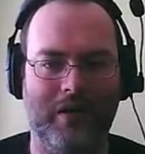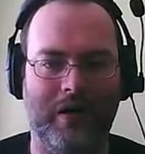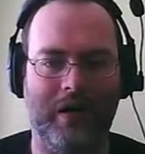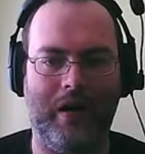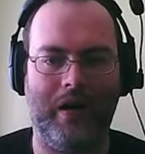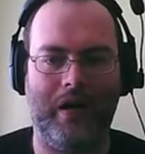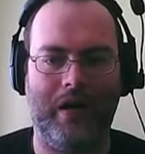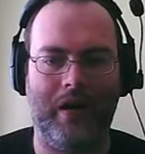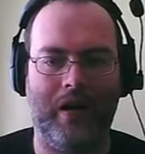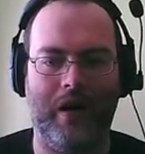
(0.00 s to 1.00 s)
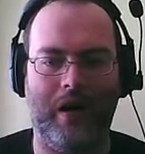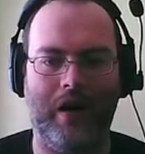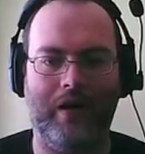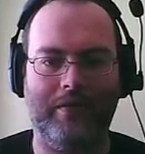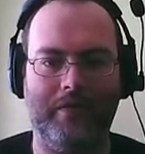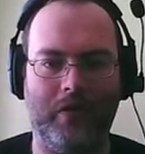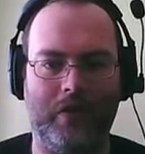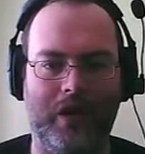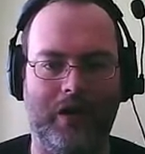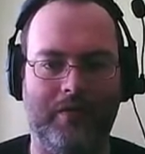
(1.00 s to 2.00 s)
Uh, uh,
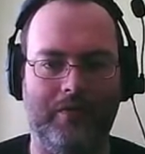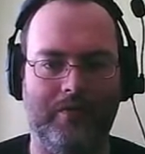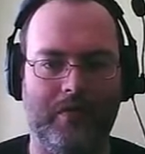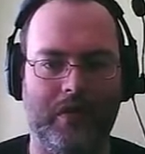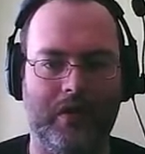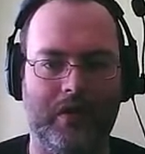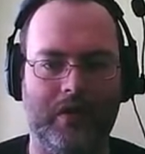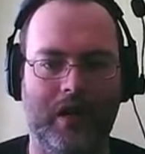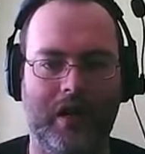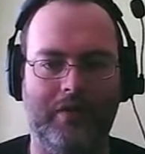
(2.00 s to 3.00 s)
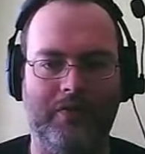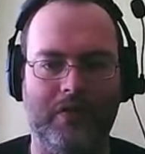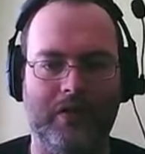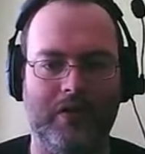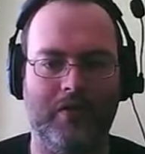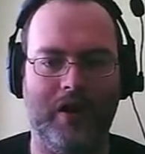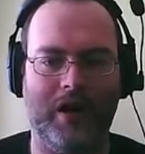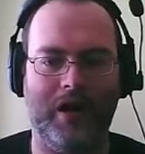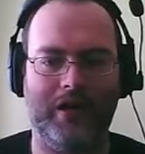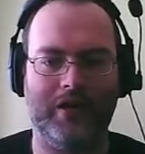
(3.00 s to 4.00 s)
okay left,
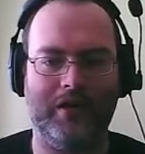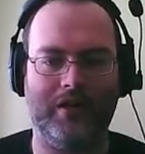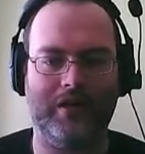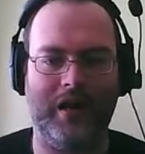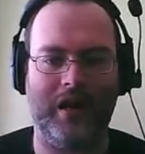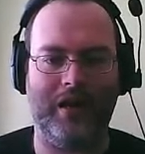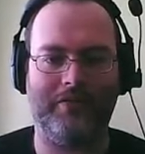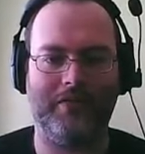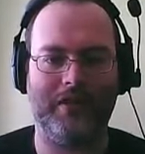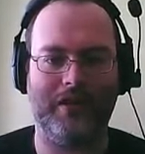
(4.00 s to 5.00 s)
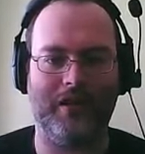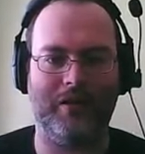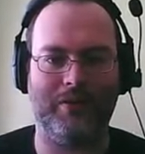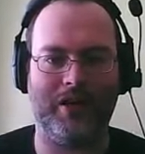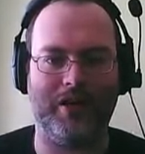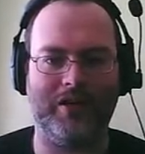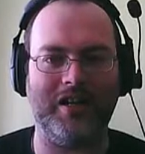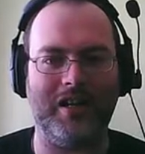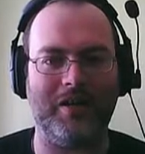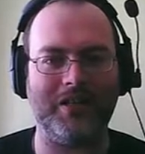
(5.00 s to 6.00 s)
right, left. Oh my god, I
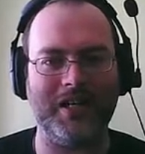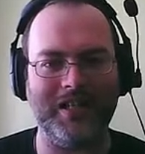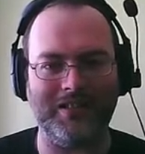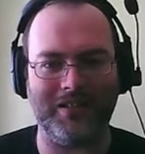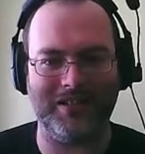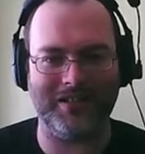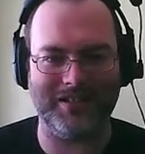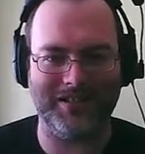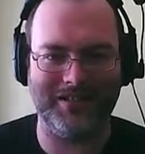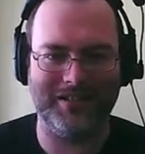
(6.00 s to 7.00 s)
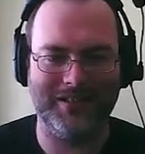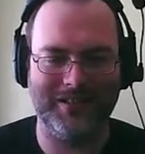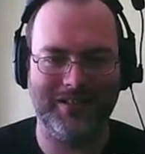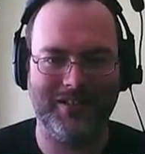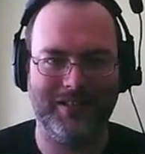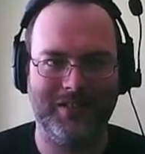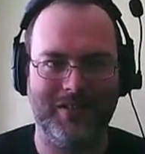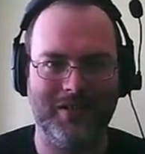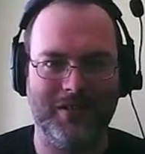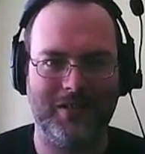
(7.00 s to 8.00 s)
did it! I did it! Some things are worth
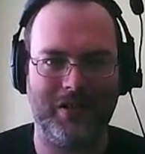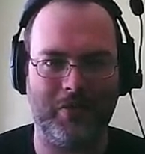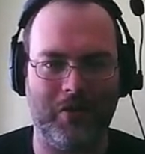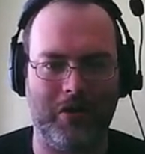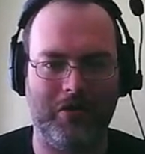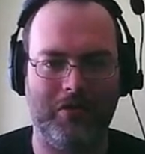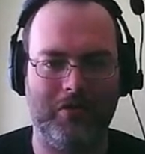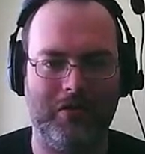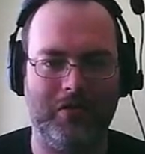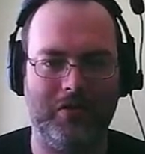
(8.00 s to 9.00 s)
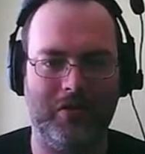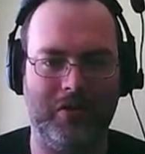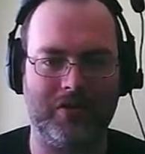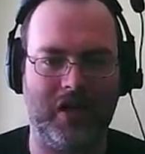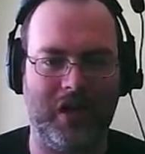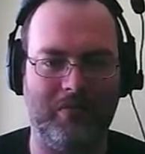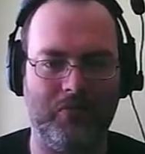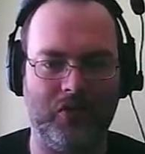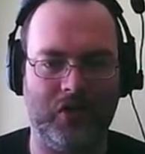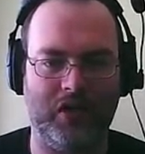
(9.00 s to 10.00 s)
fighting for. Like what? Not this game,
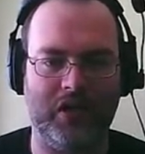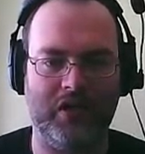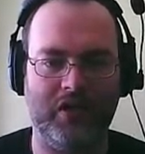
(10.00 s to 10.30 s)
surely.